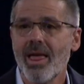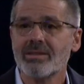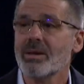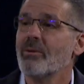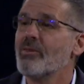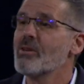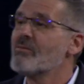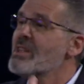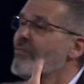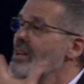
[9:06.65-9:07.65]
Some of you
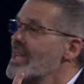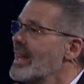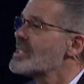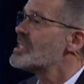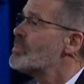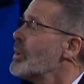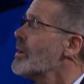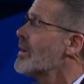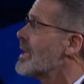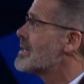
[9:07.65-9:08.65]
have never yet
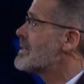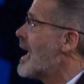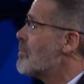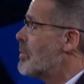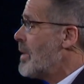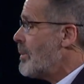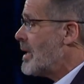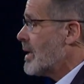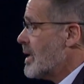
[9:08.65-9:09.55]
experienced that, but maybe